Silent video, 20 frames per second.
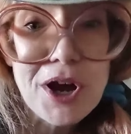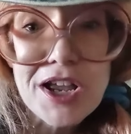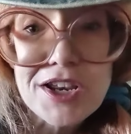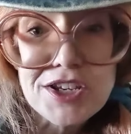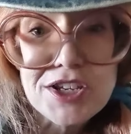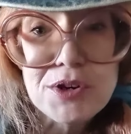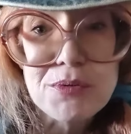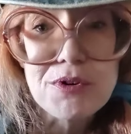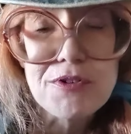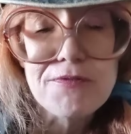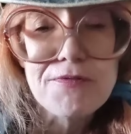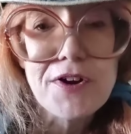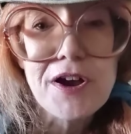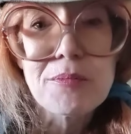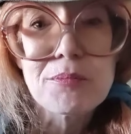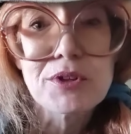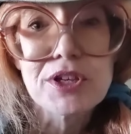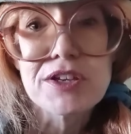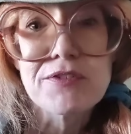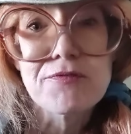button you were
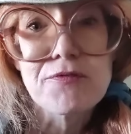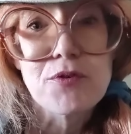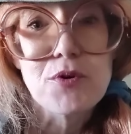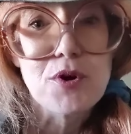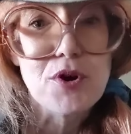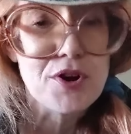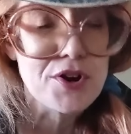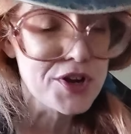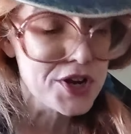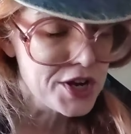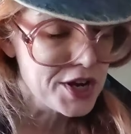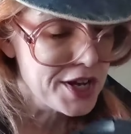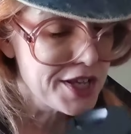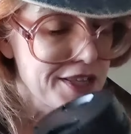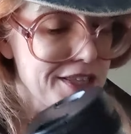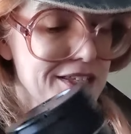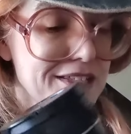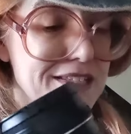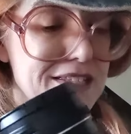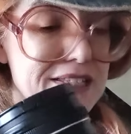fumbling for.
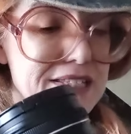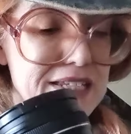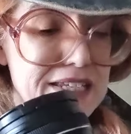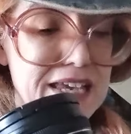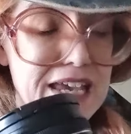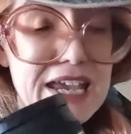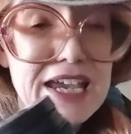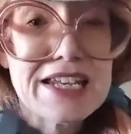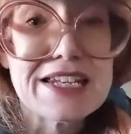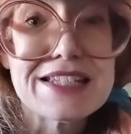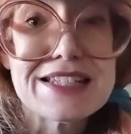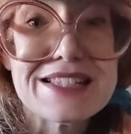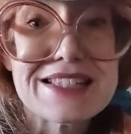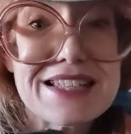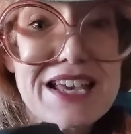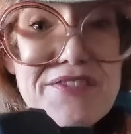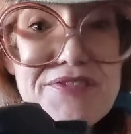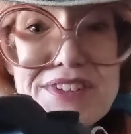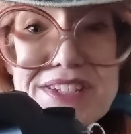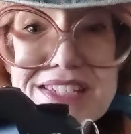This is a Canon
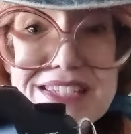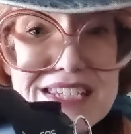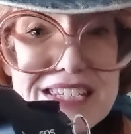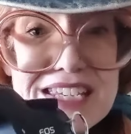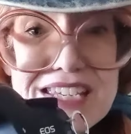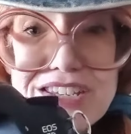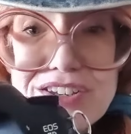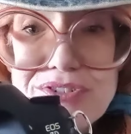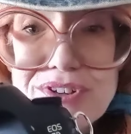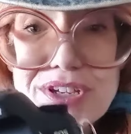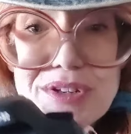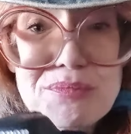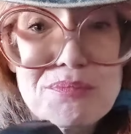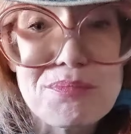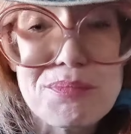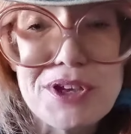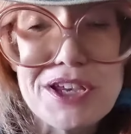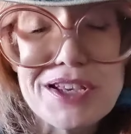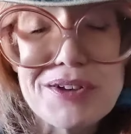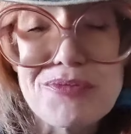7D. You can
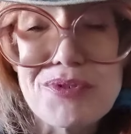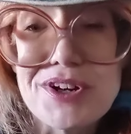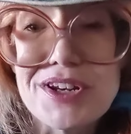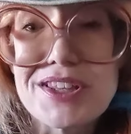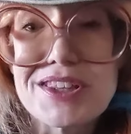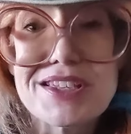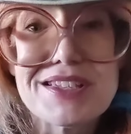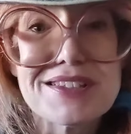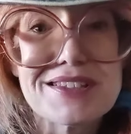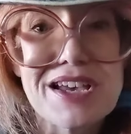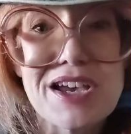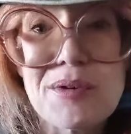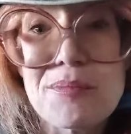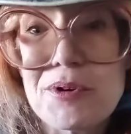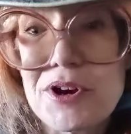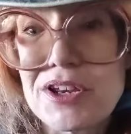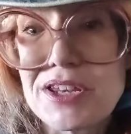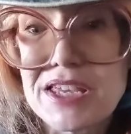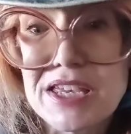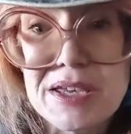pick one of these
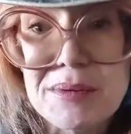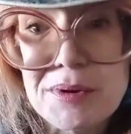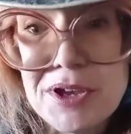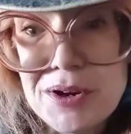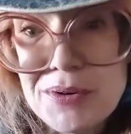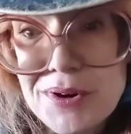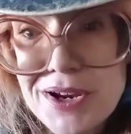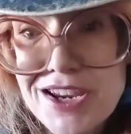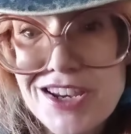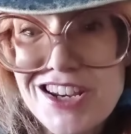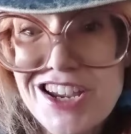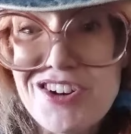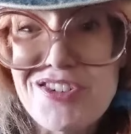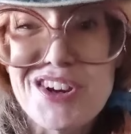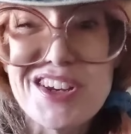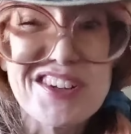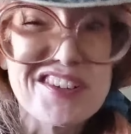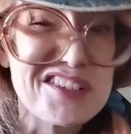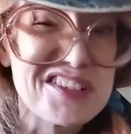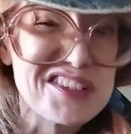up on eBay right now.
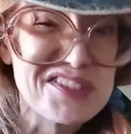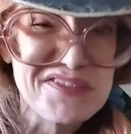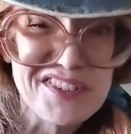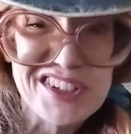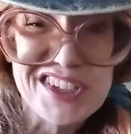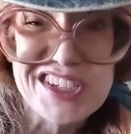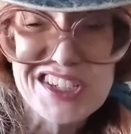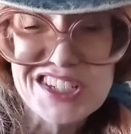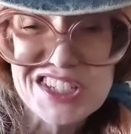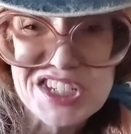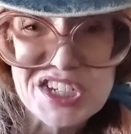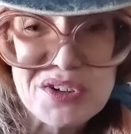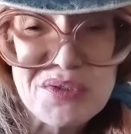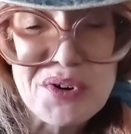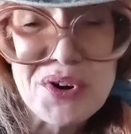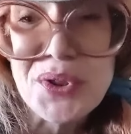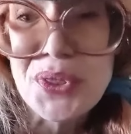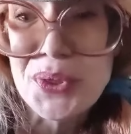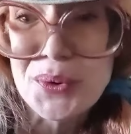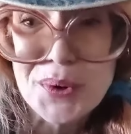I noticed for like $200
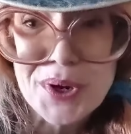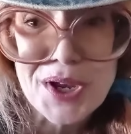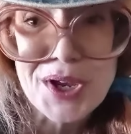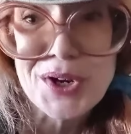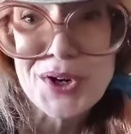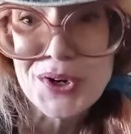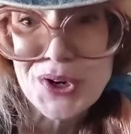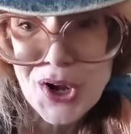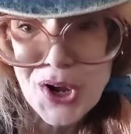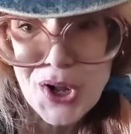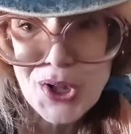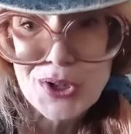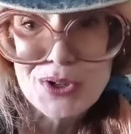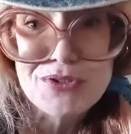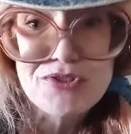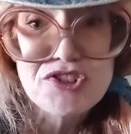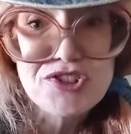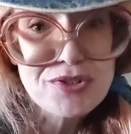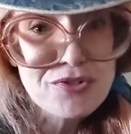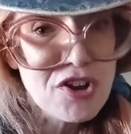or
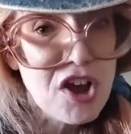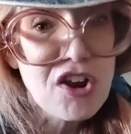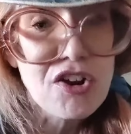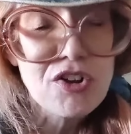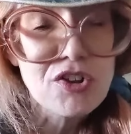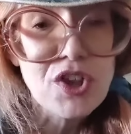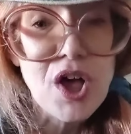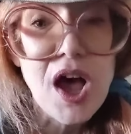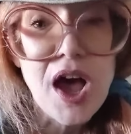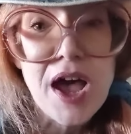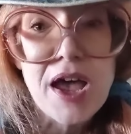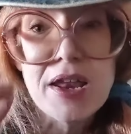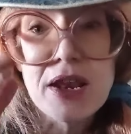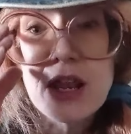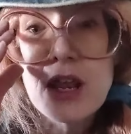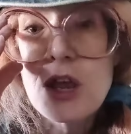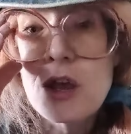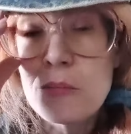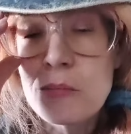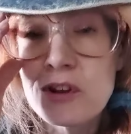$300, so not a lot.
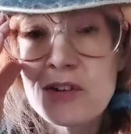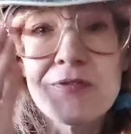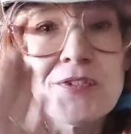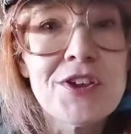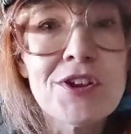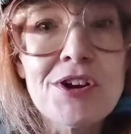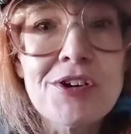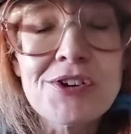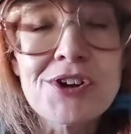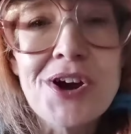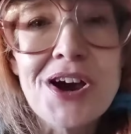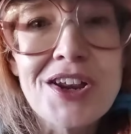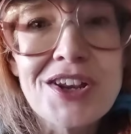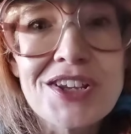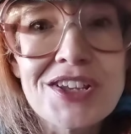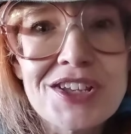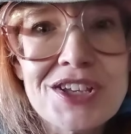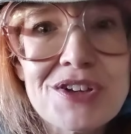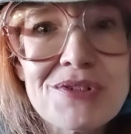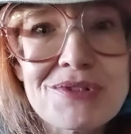But if you don't know how
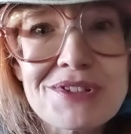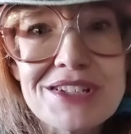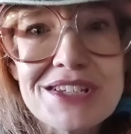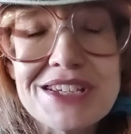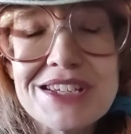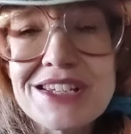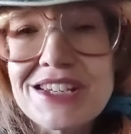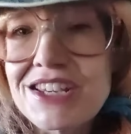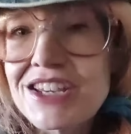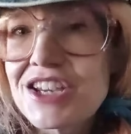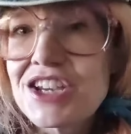to use it,